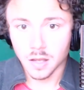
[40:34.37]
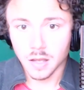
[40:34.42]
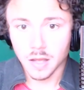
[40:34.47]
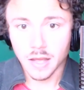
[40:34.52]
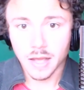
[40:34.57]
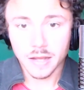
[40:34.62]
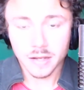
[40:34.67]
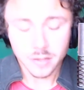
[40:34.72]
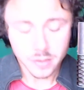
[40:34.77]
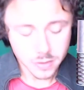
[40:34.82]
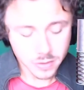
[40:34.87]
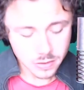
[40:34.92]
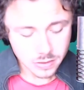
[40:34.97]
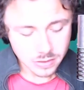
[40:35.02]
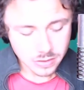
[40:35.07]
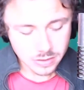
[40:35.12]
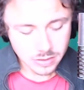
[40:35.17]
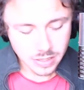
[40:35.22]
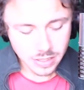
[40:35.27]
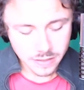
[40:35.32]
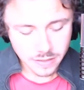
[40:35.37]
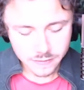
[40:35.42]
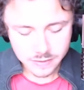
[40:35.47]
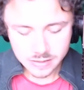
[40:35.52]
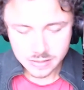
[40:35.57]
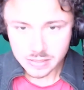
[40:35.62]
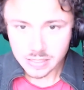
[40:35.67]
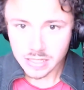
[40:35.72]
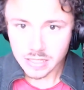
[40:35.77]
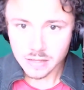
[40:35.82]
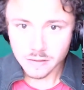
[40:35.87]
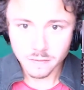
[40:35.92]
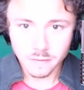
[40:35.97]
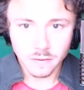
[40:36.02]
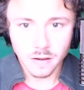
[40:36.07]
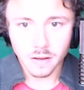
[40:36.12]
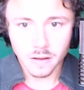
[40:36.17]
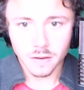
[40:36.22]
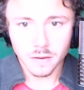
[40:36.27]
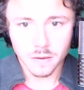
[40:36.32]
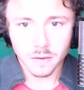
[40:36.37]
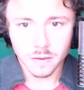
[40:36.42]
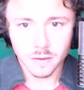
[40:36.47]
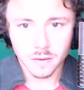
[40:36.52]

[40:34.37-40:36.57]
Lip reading: I couldn't even see the floor.